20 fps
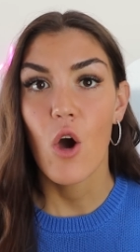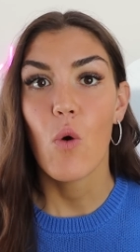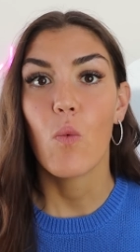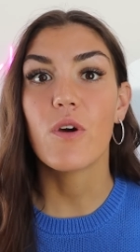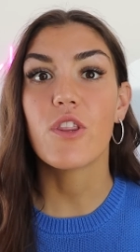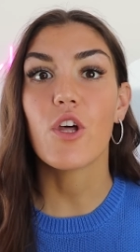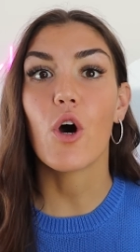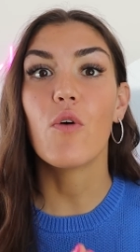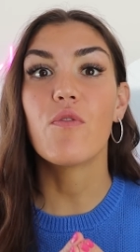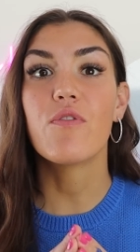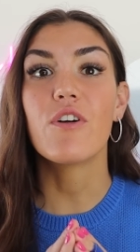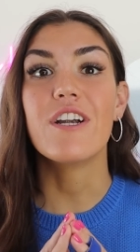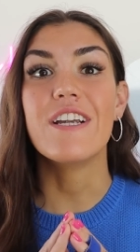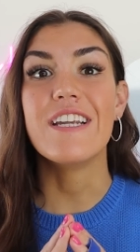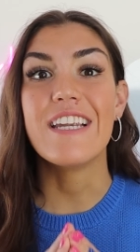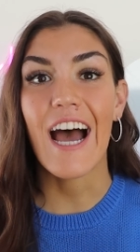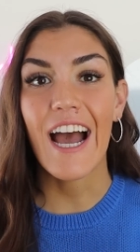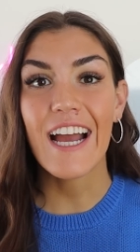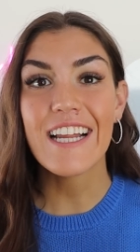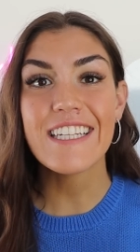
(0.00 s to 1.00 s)
with over
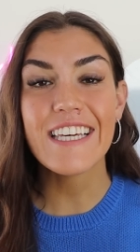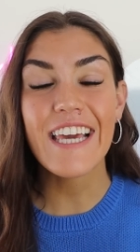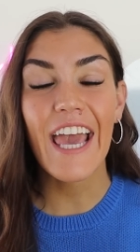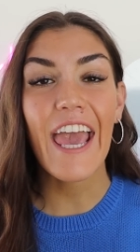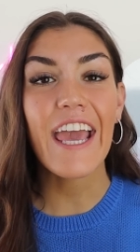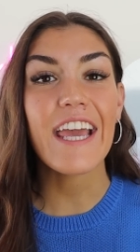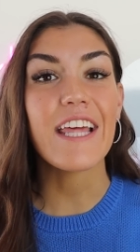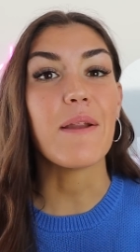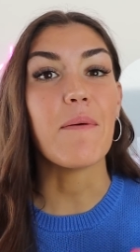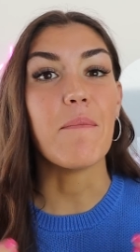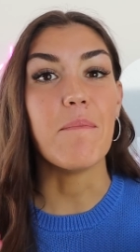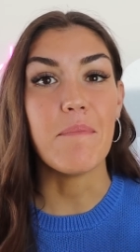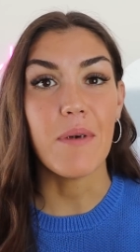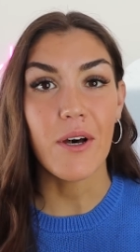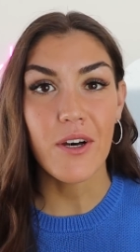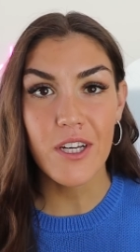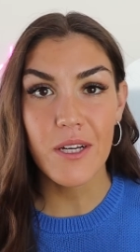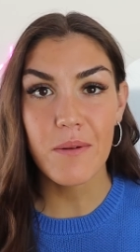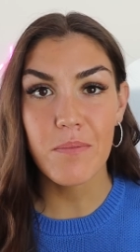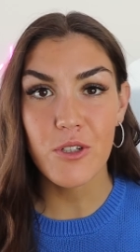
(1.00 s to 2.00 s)
98
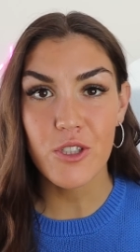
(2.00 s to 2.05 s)
million